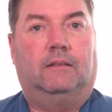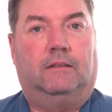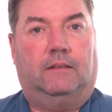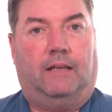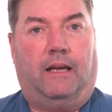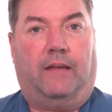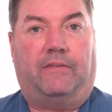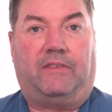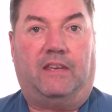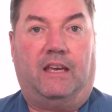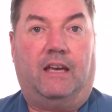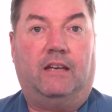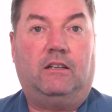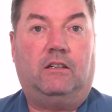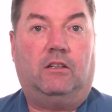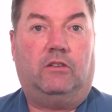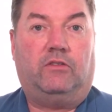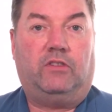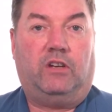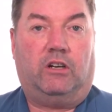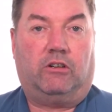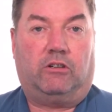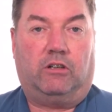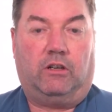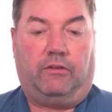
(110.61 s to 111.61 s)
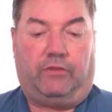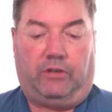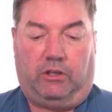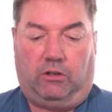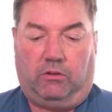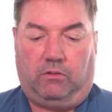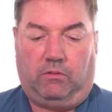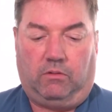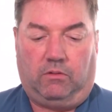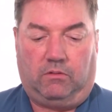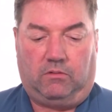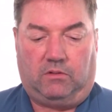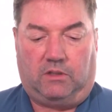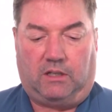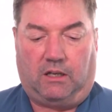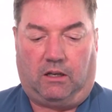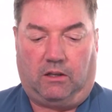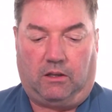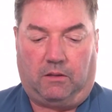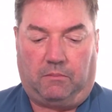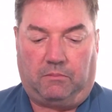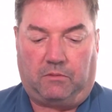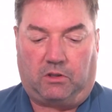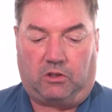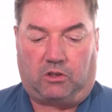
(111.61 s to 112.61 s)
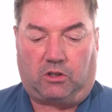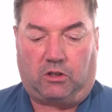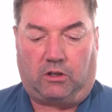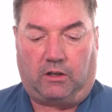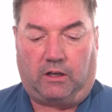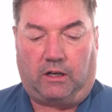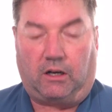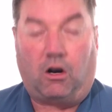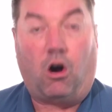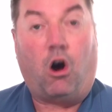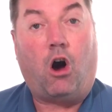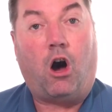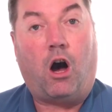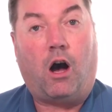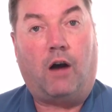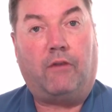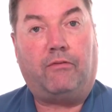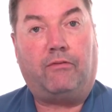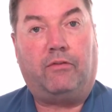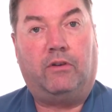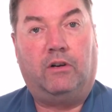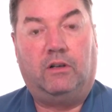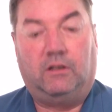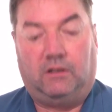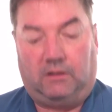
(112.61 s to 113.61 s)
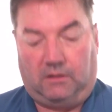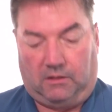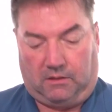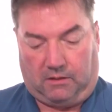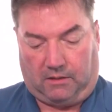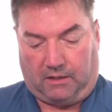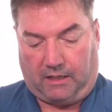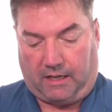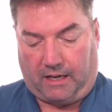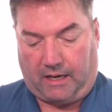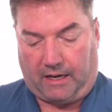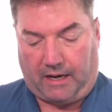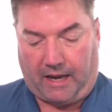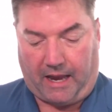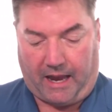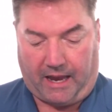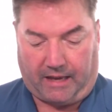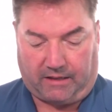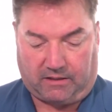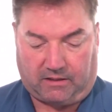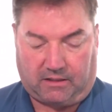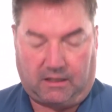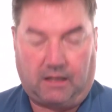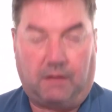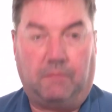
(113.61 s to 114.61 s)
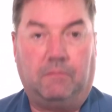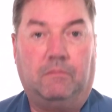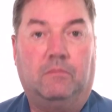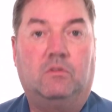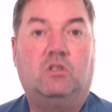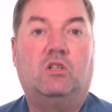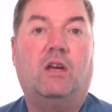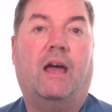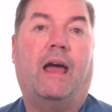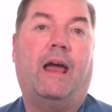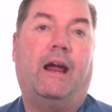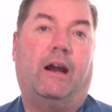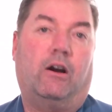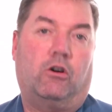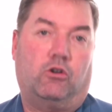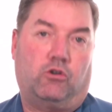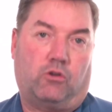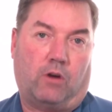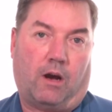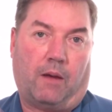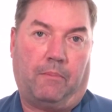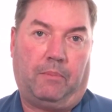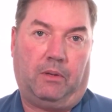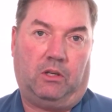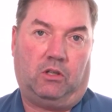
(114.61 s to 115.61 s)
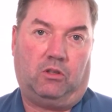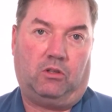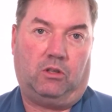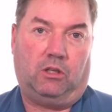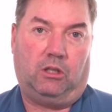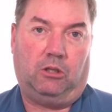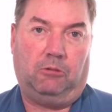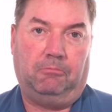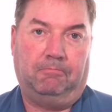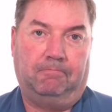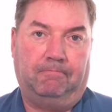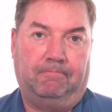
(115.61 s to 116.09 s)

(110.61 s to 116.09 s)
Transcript: At the end of your interview, tell them to turn it off and ask them to airdrop it to you.